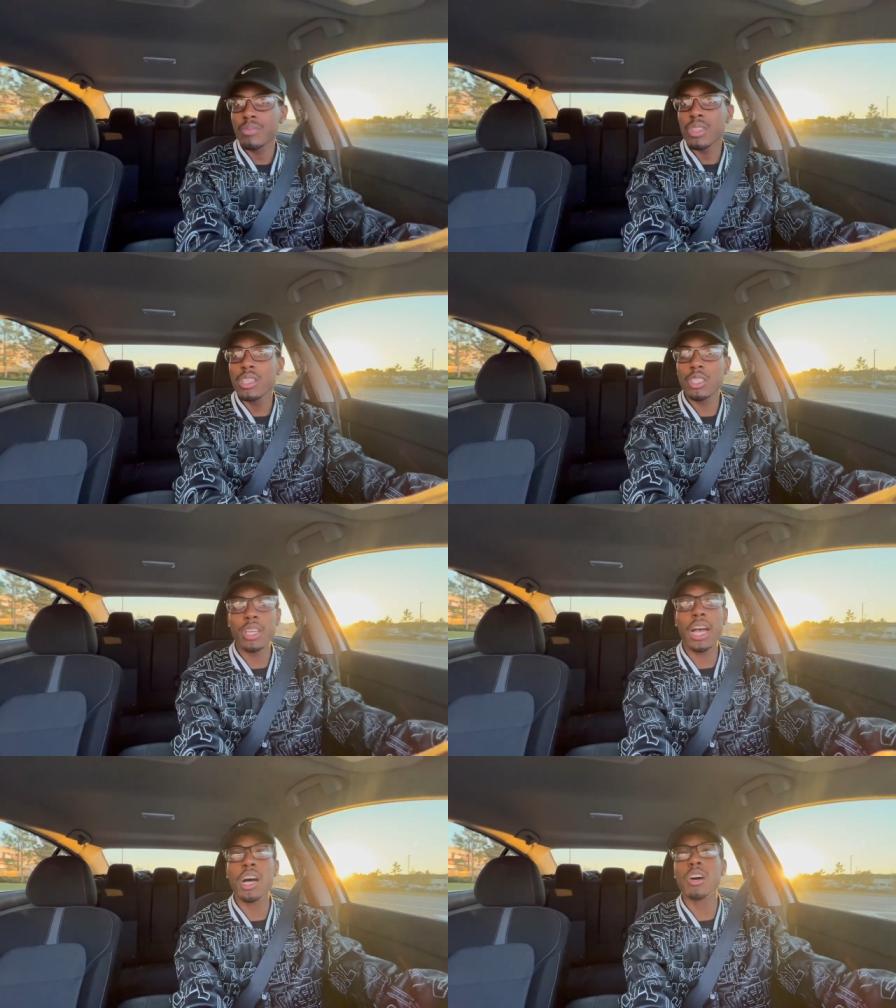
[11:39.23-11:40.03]
So
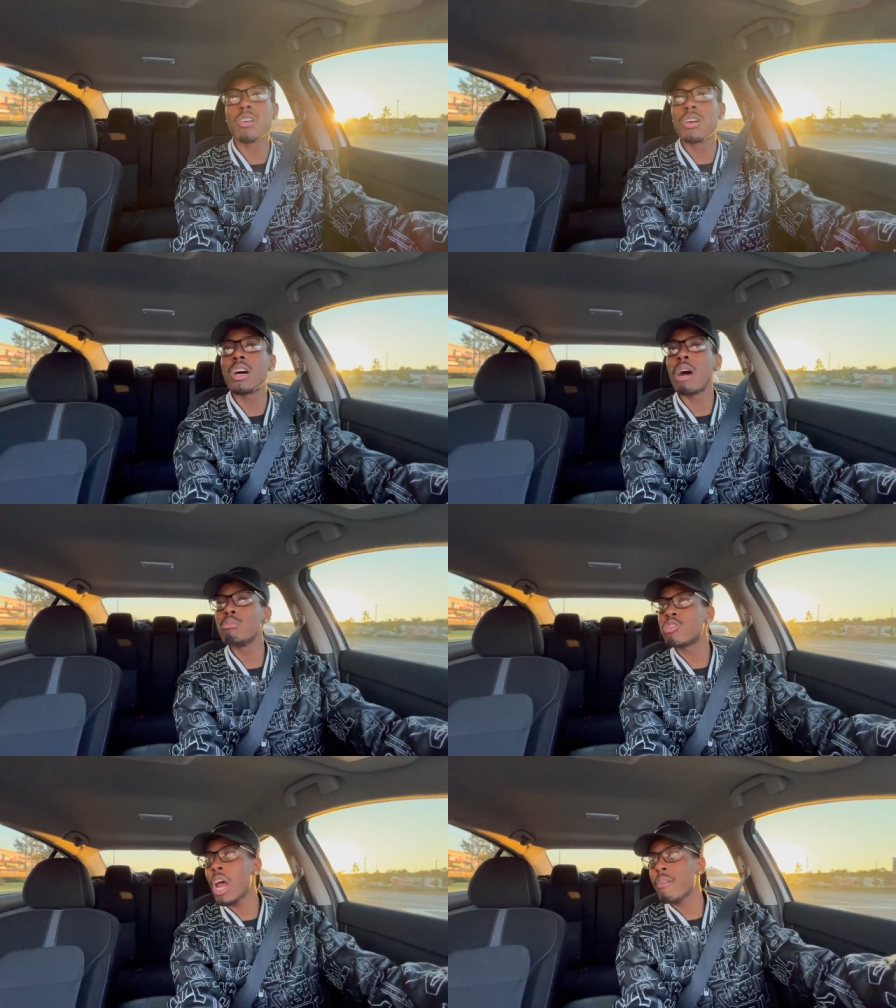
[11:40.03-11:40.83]
y'all, I'm
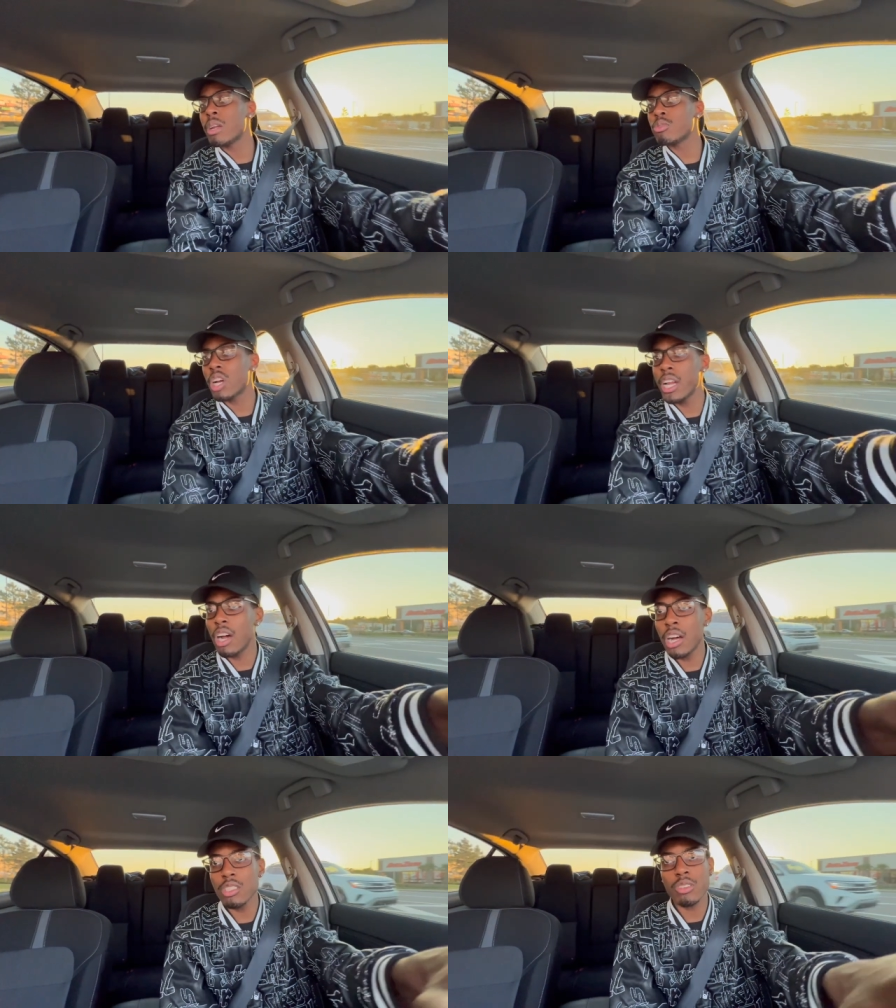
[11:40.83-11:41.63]
driving. I'm trying to
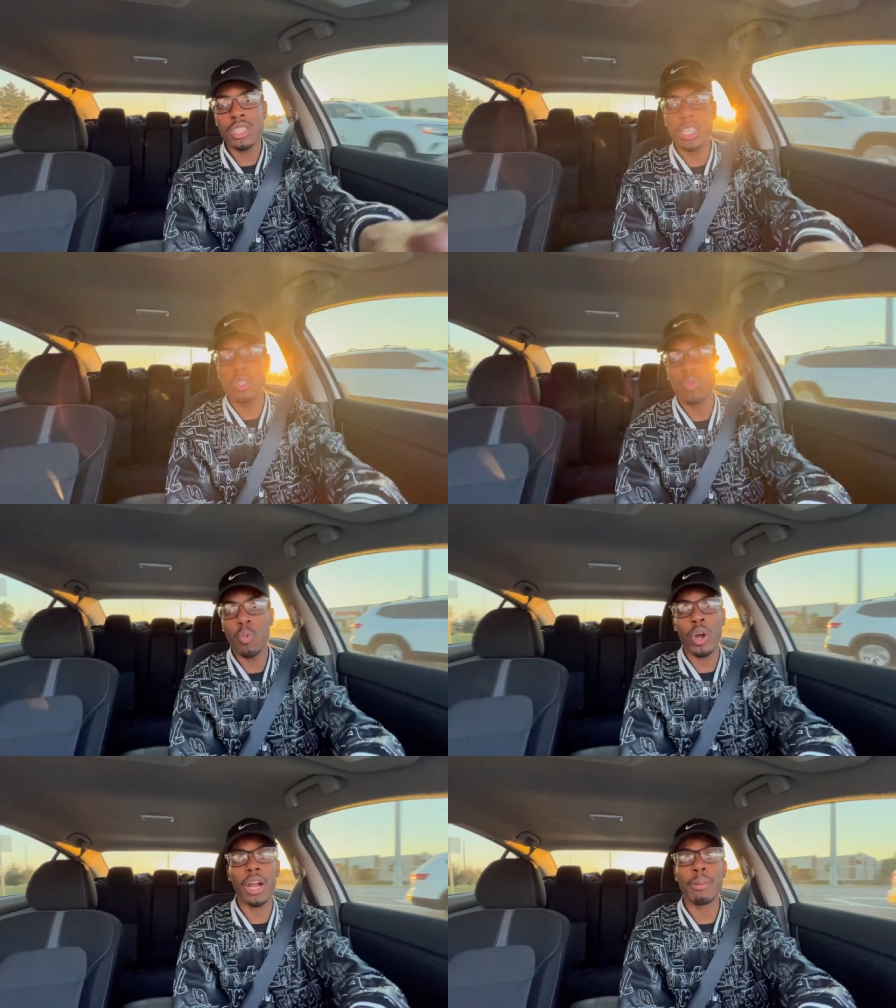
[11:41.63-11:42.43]
also see
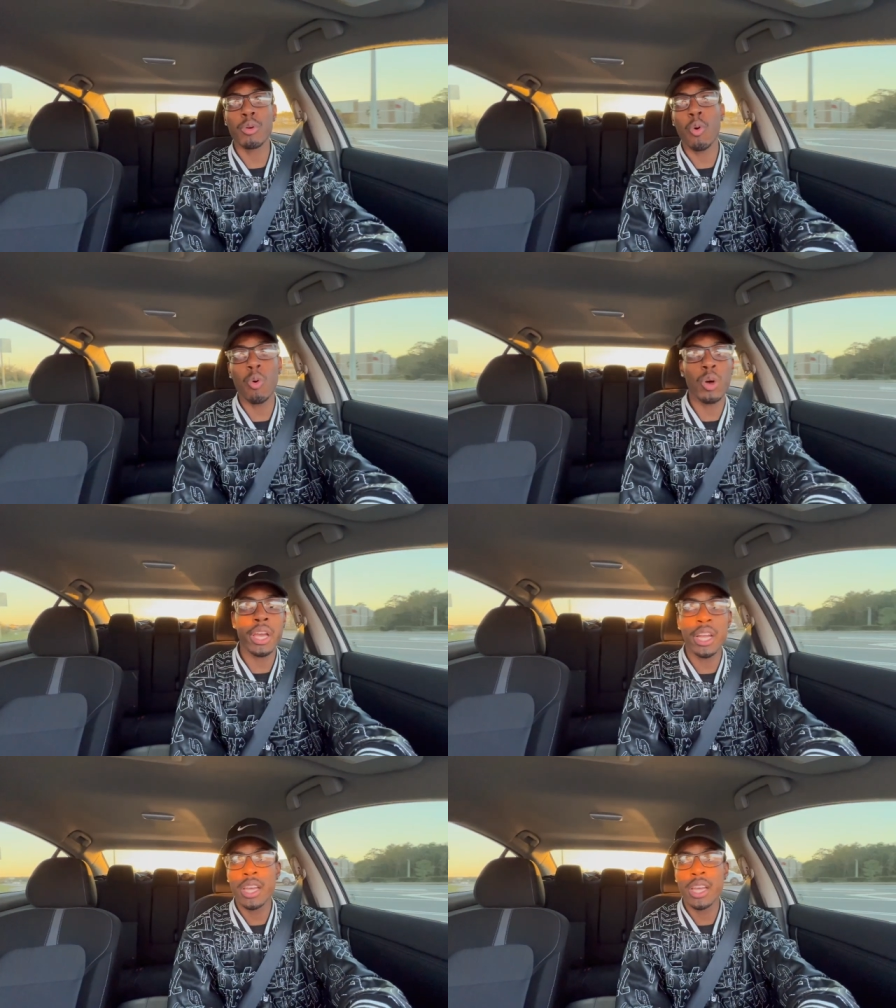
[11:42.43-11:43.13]
where I'm going